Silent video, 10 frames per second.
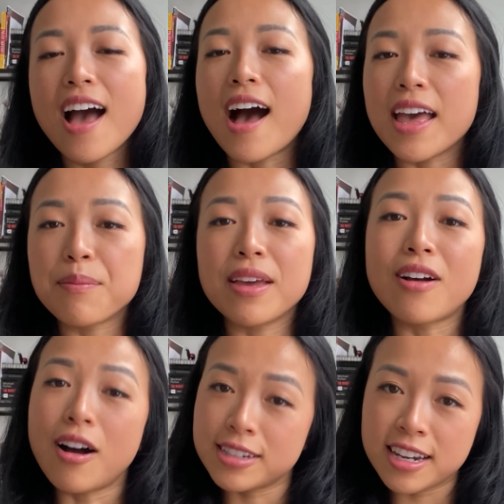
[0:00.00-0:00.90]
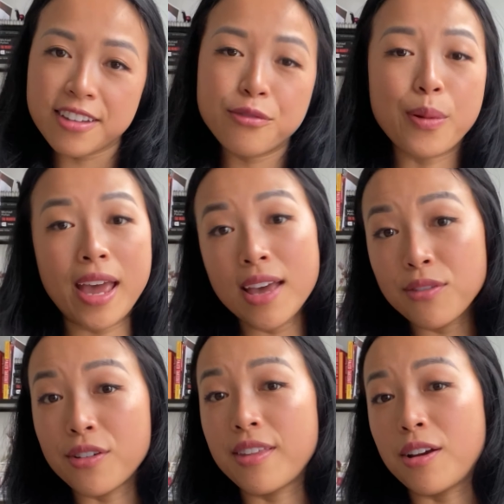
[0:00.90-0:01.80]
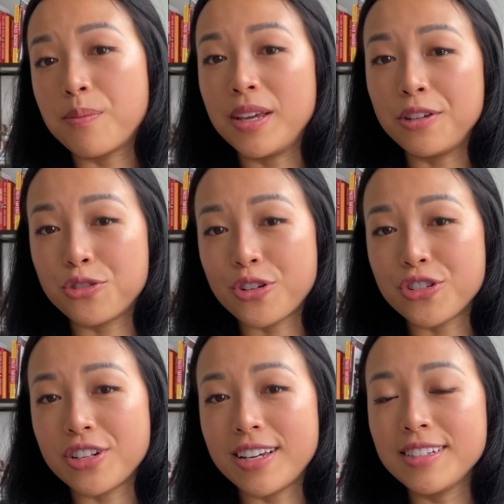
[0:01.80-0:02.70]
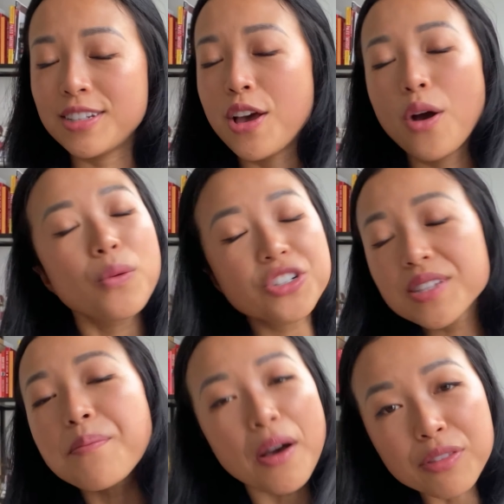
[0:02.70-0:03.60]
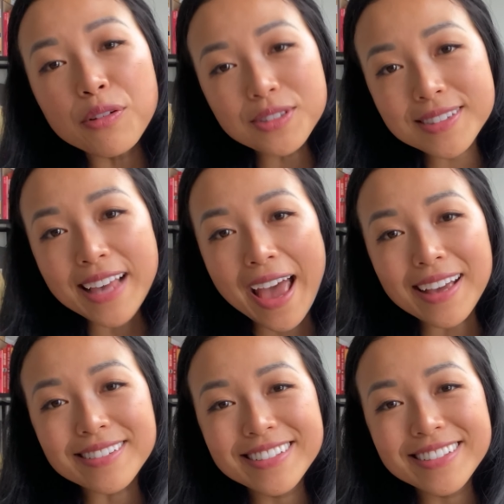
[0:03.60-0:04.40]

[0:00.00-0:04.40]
I am a cognitive behavior therapy nutritionist, which is a mouthful to say.